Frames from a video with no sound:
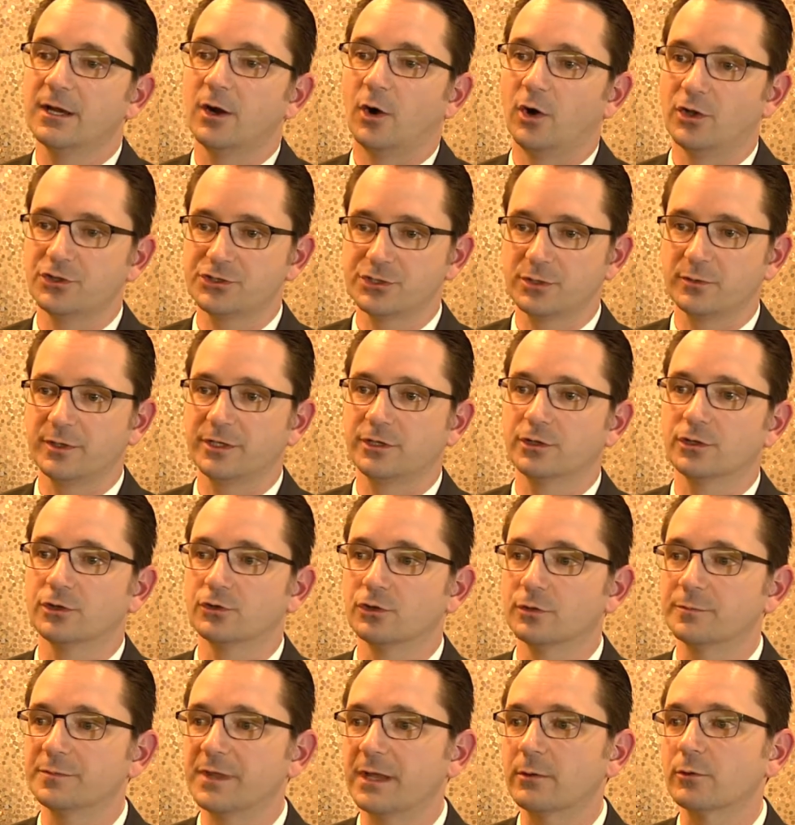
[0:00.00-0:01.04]
Also in her
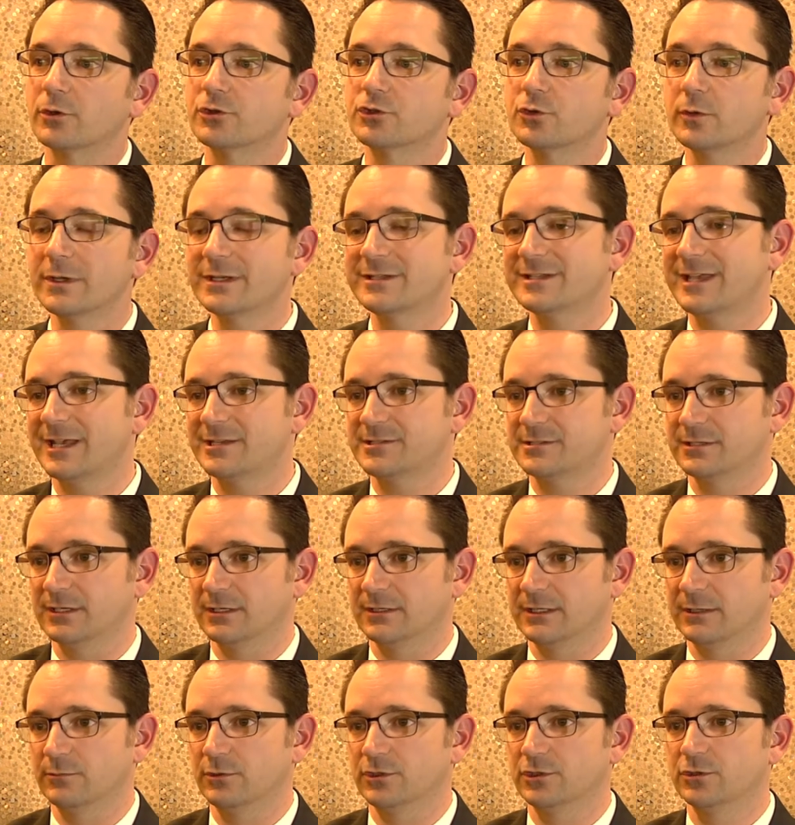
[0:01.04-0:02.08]
group, they were doing
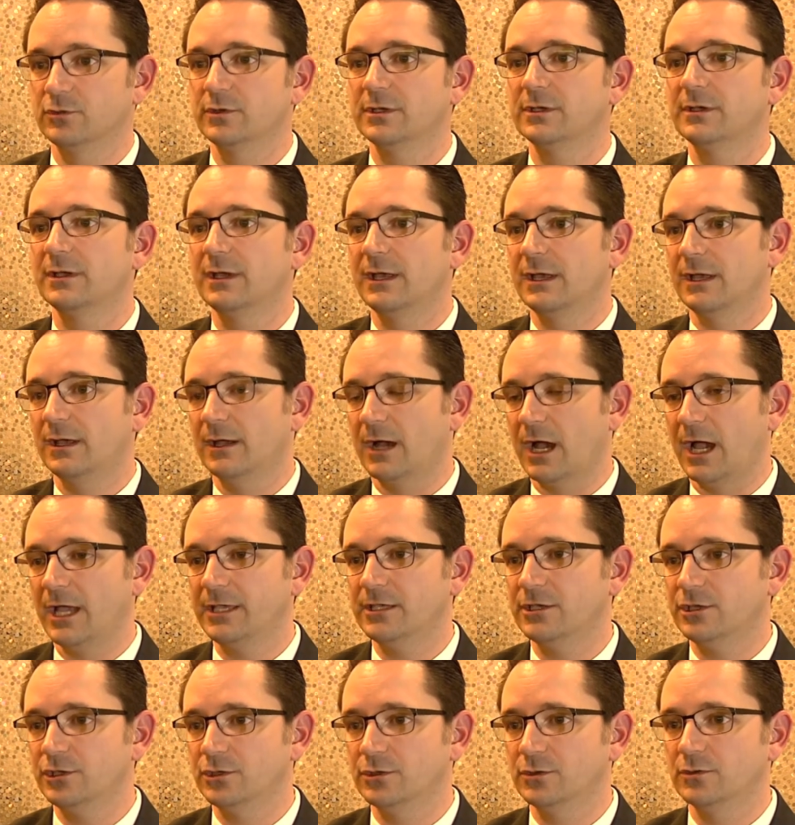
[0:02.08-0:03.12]
testing. They were doing
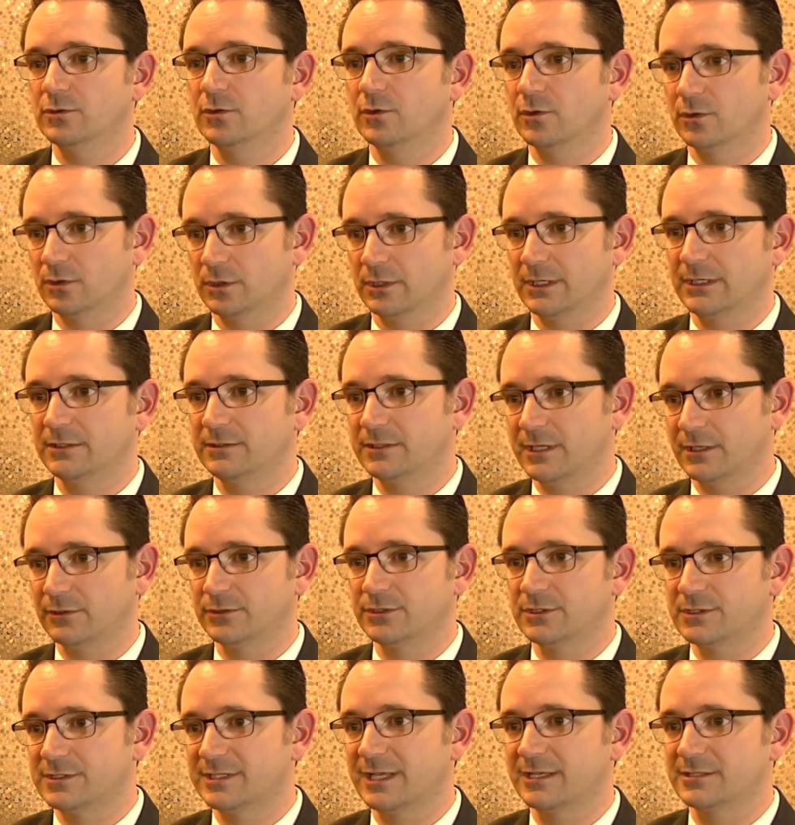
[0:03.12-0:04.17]
IQ or
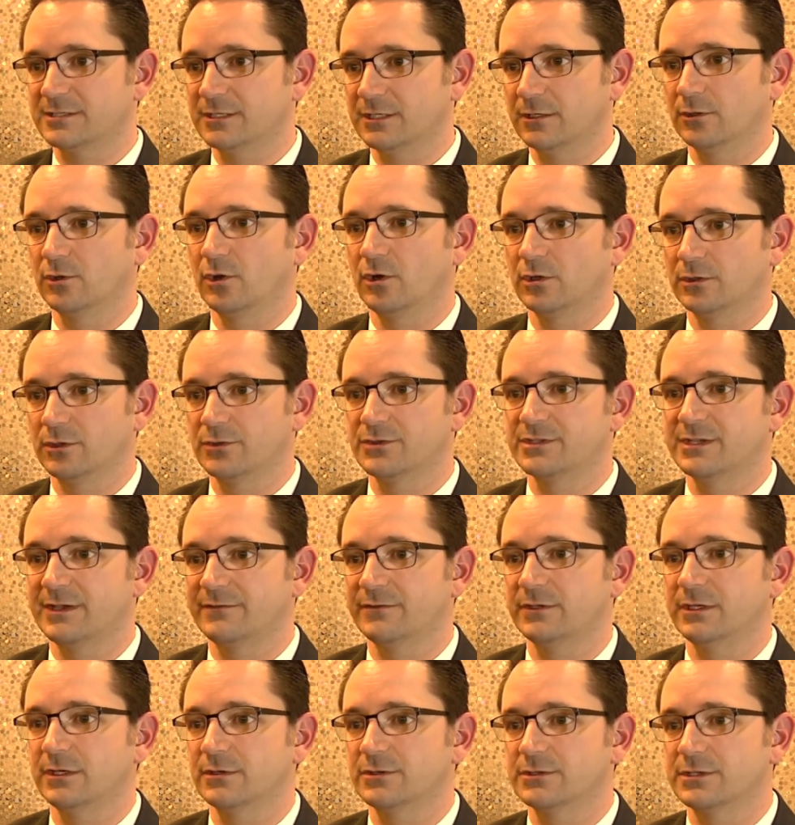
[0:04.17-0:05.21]
intelligence testing along those
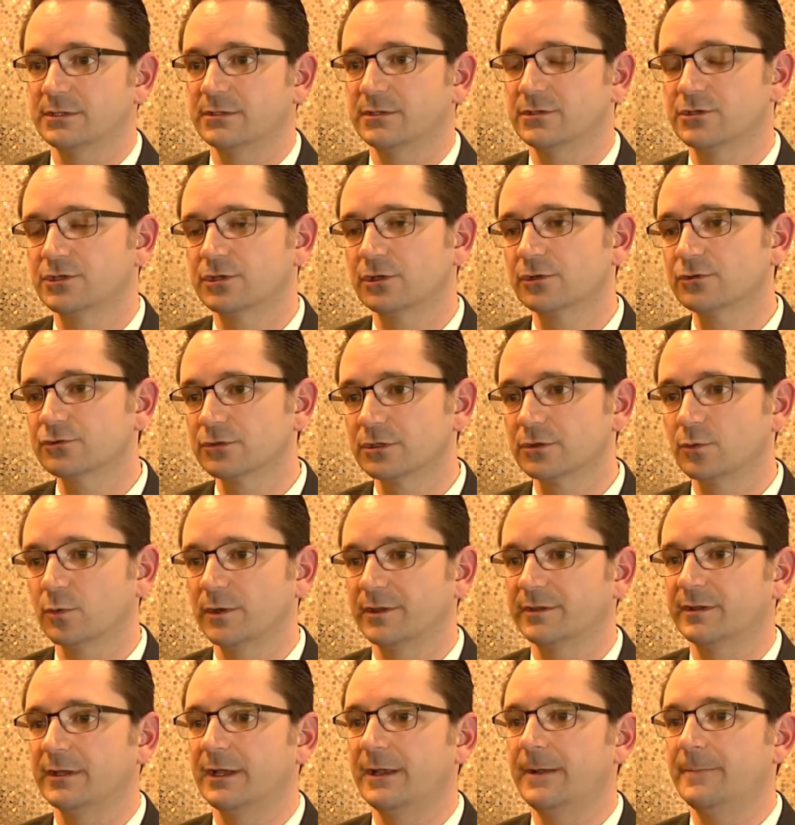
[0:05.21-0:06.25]
7 years. And the children
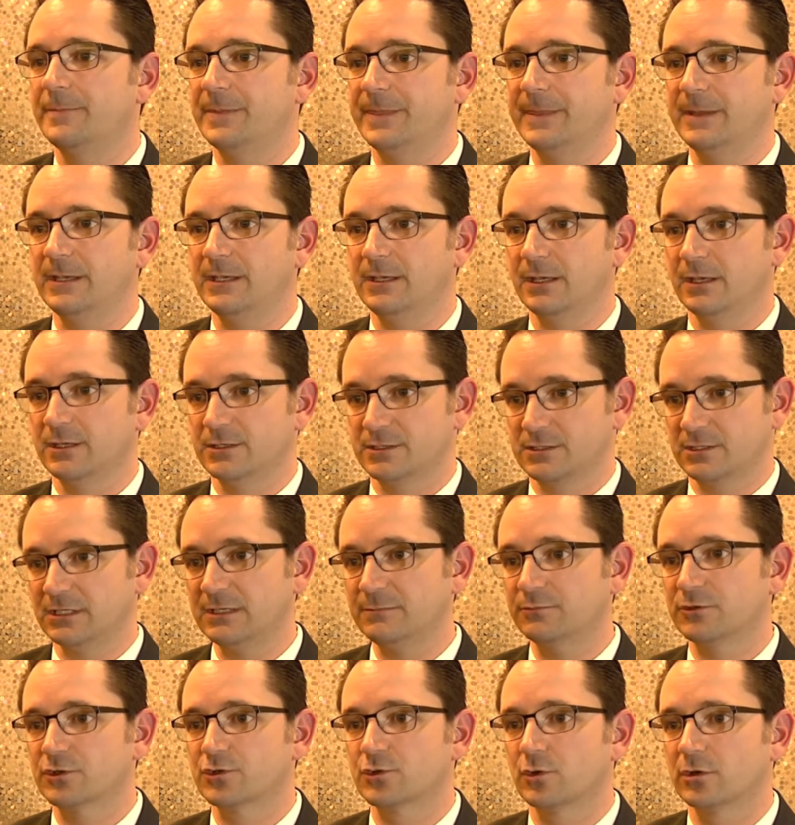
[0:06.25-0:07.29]
with the
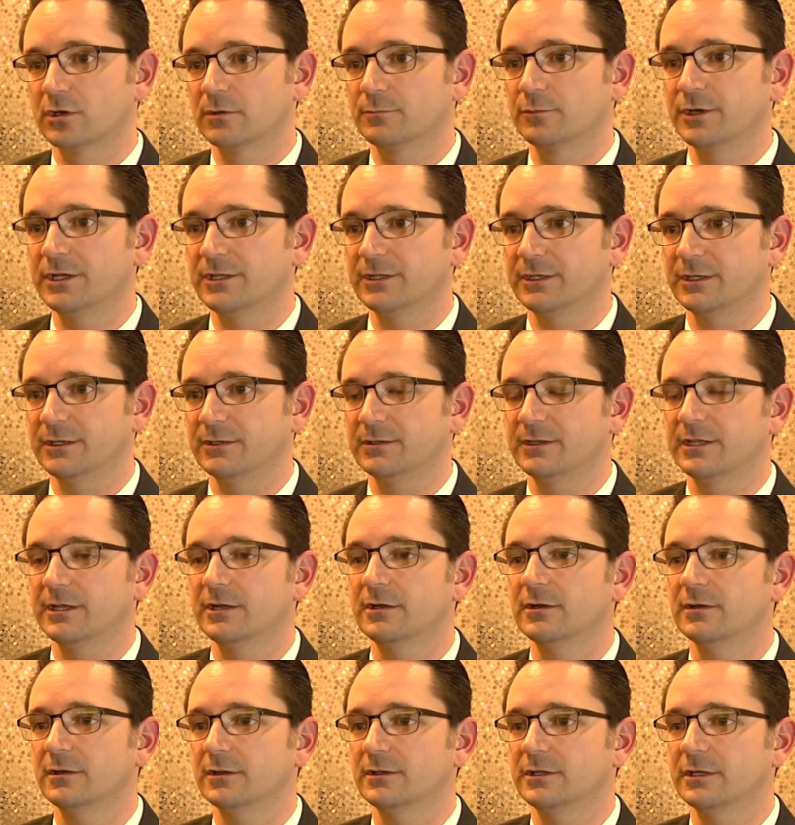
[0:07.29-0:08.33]
sleep disorder breathing,
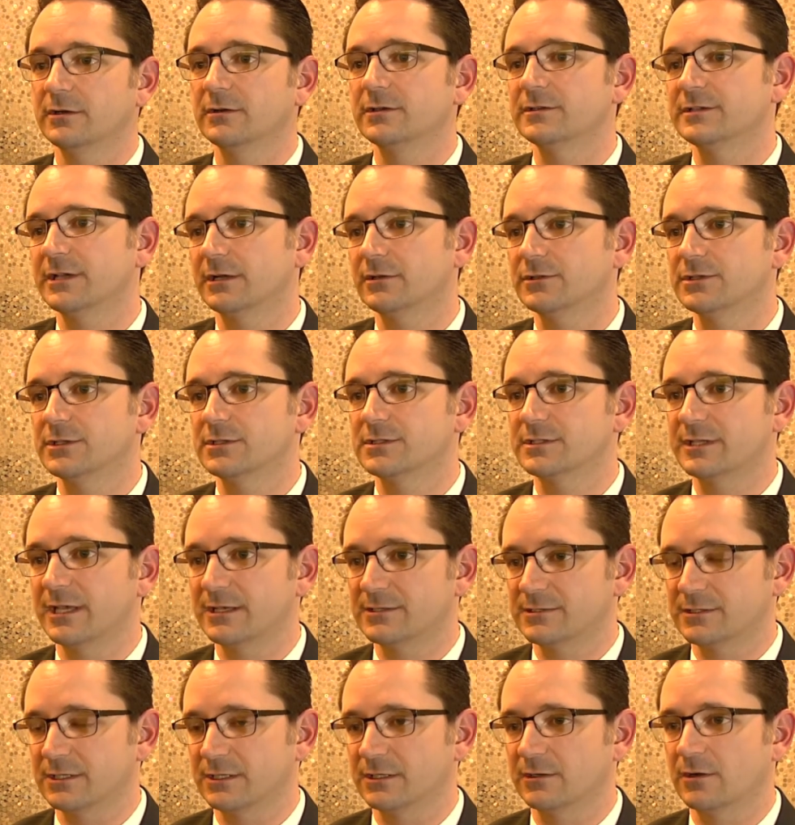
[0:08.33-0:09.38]
their intelligence
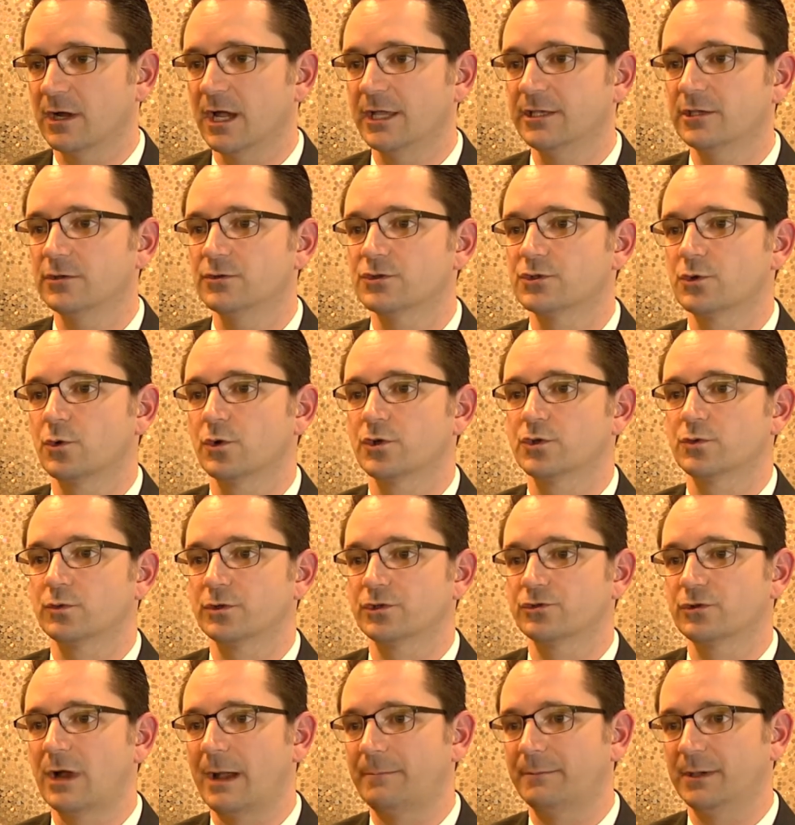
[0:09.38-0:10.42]
testing, their IQ scores were
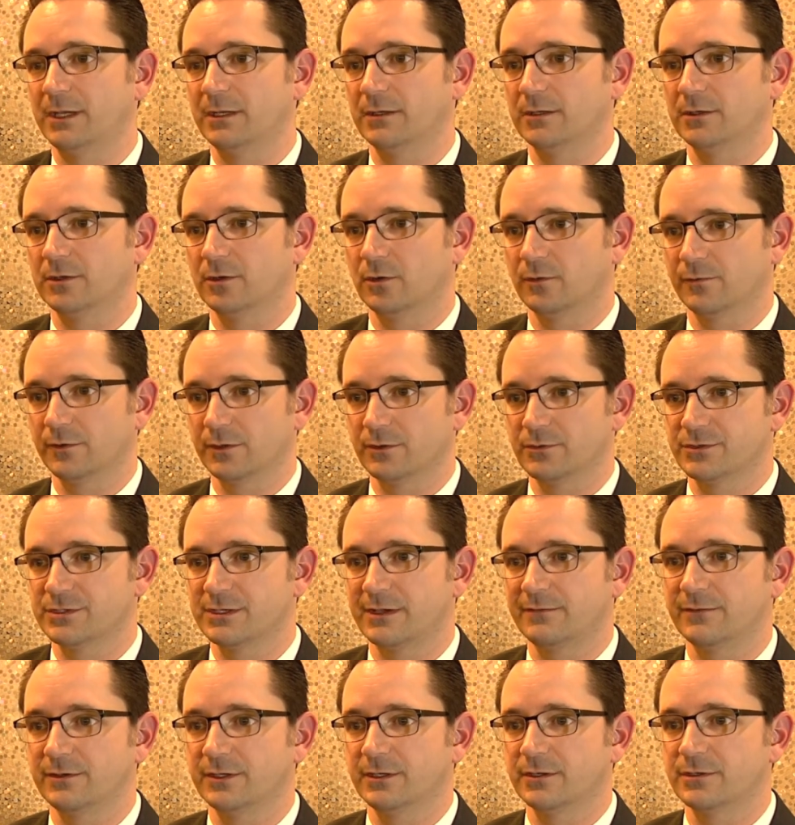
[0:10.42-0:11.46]
dropping over those
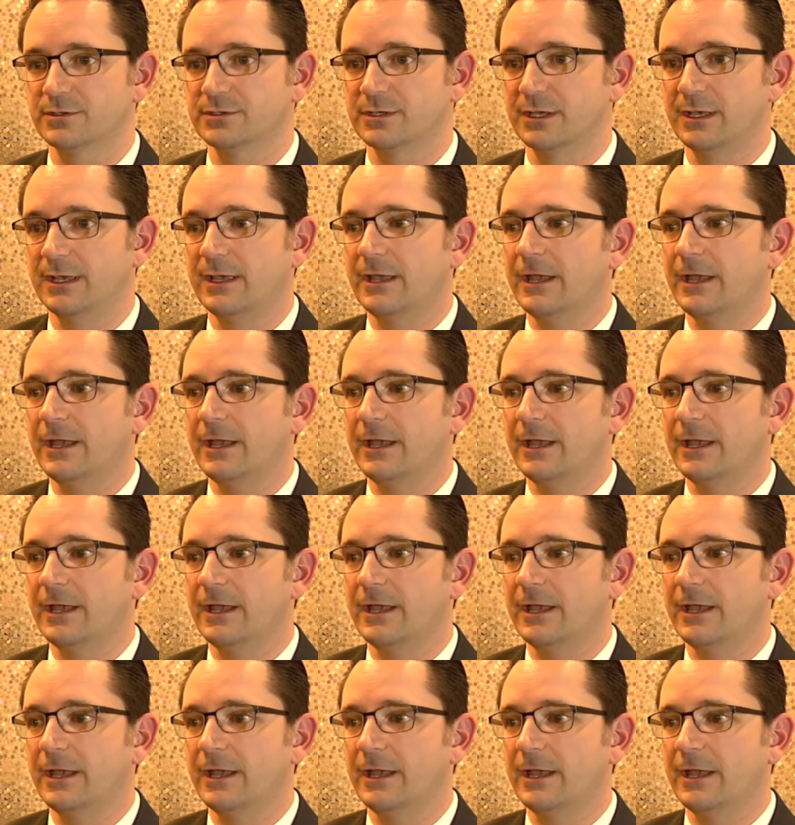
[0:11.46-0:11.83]
7 years.